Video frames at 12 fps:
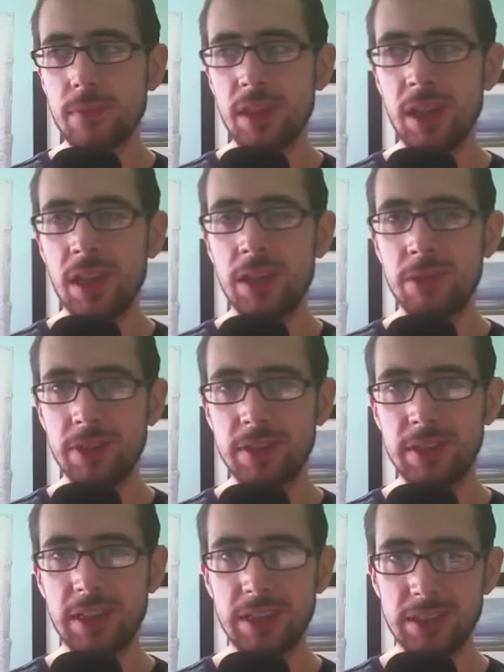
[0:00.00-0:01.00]
And the
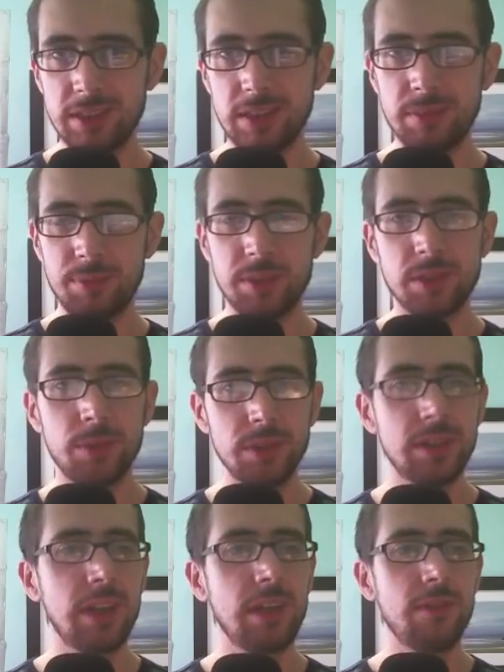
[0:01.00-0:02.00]
reason is because I
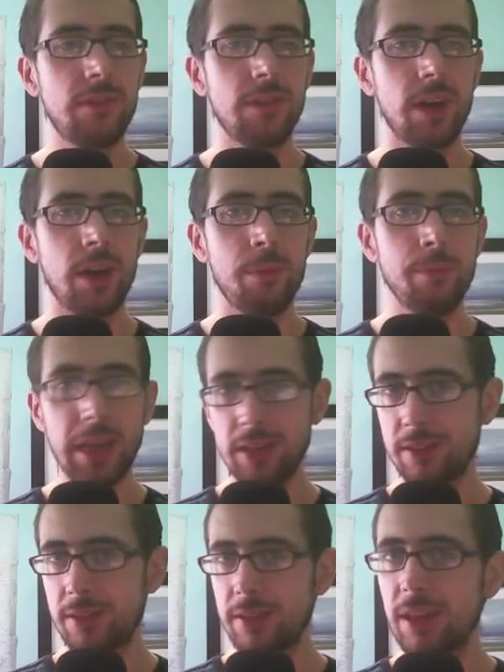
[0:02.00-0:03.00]
wanted to give
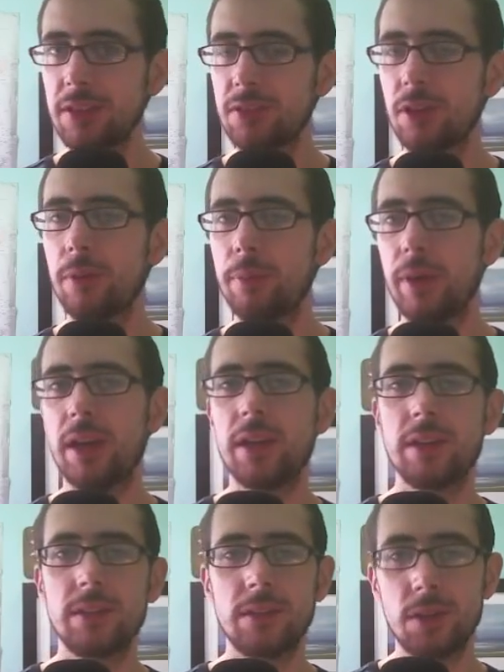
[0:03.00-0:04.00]
Mate, the desktop,
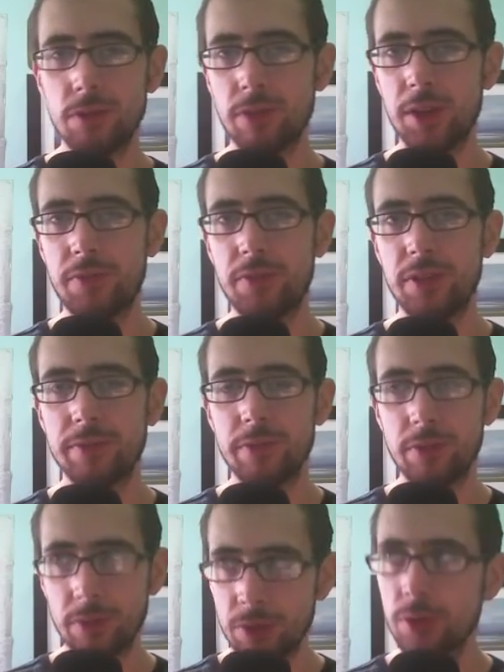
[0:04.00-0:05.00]
a good run
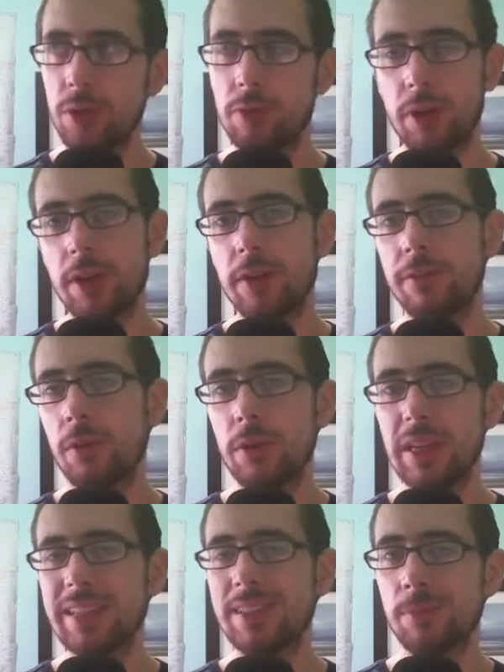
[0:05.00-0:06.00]
for
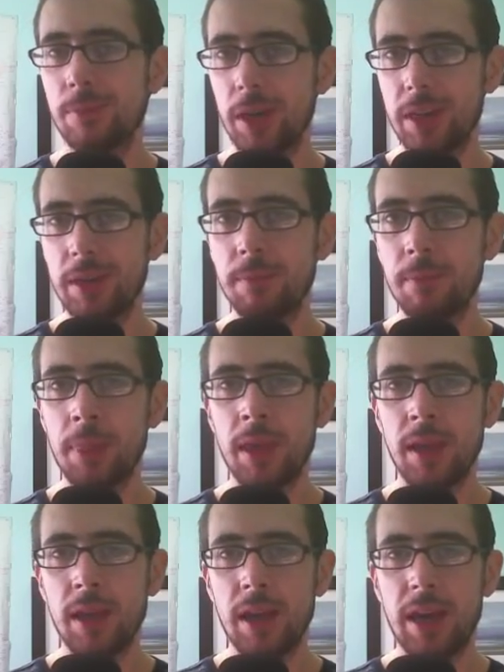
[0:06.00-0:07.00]
its money,
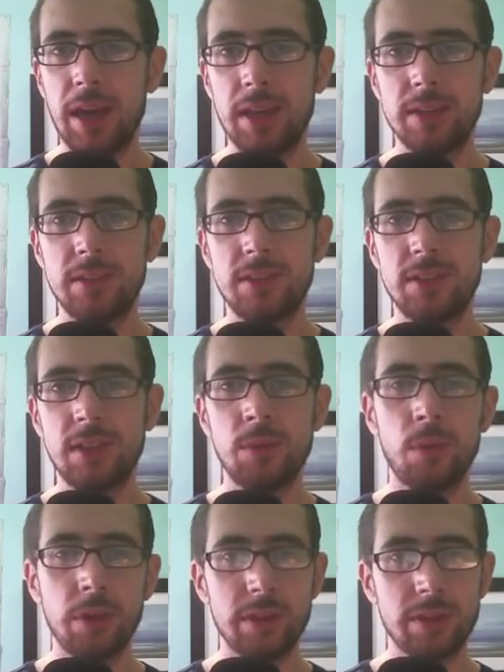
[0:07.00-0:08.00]
and to see
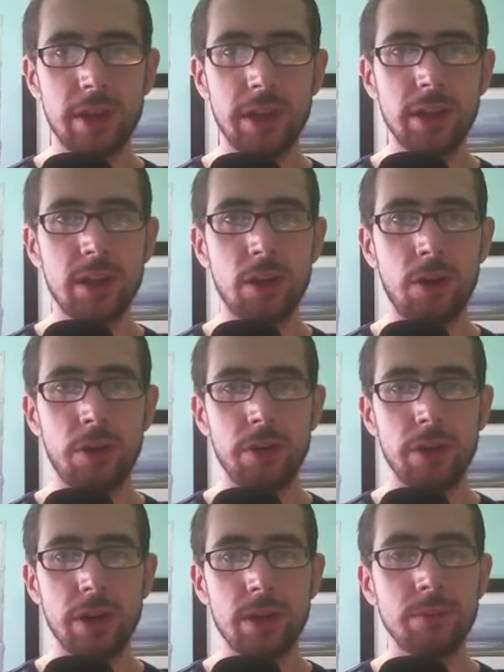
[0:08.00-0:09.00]
what it's like
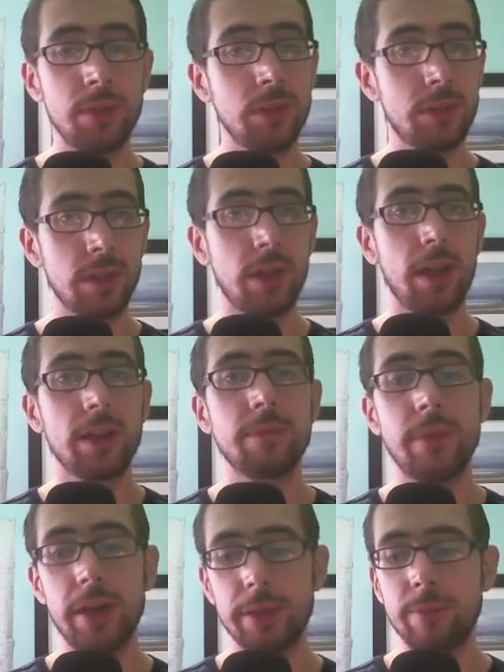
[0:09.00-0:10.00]
on a computer like mine.